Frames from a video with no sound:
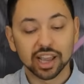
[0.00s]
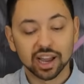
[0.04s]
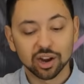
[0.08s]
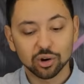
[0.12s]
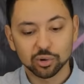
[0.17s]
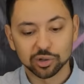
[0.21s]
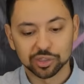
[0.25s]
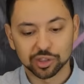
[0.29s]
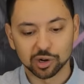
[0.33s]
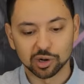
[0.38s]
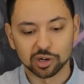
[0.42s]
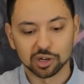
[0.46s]
out
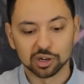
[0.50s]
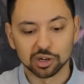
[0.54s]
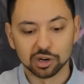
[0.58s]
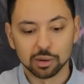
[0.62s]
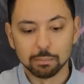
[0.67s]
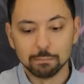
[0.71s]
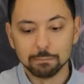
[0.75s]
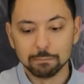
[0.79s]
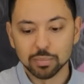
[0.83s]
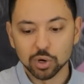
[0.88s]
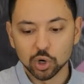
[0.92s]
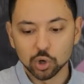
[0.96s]
with our
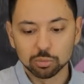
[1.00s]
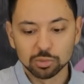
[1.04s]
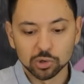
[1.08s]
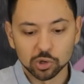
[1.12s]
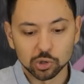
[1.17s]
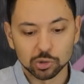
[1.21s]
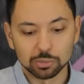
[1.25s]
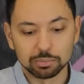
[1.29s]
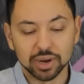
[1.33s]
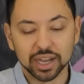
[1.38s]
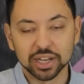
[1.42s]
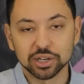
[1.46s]

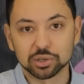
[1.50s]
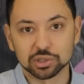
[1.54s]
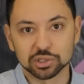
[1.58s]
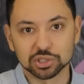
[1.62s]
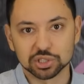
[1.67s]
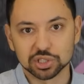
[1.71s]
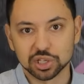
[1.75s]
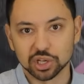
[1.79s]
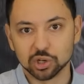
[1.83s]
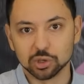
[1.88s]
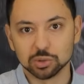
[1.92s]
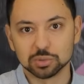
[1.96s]
mobile
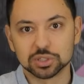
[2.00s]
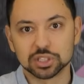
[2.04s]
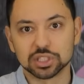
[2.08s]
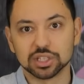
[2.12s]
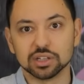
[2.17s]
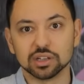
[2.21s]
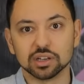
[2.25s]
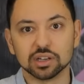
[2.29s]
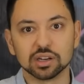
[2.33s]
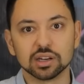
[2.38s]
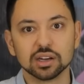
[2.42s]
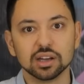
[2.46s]
microscopes
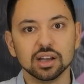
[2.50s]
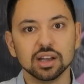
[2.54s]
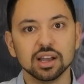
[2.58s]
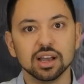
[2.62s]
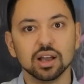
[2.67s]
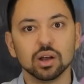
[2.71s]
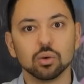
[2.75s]
here,